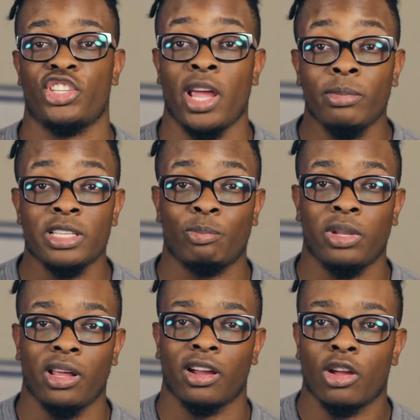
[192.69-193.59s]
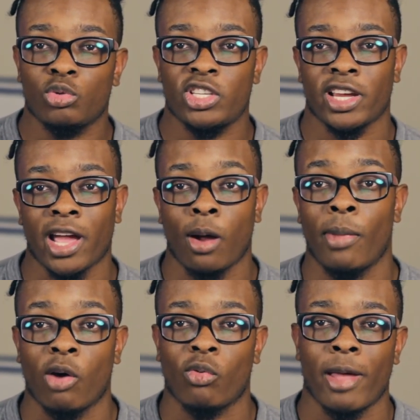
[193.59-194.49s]
Shameless plug, go check
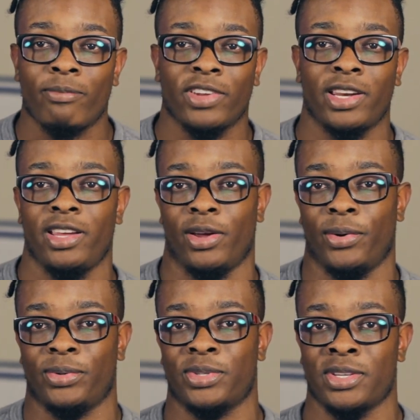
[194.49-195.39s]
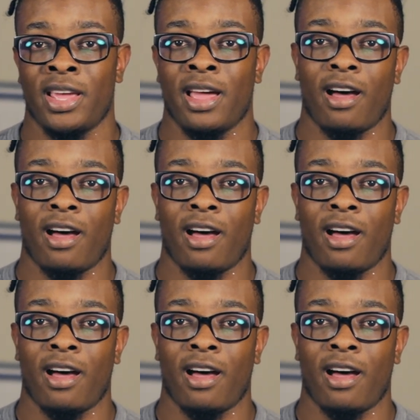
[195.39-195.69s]
out my rap videos.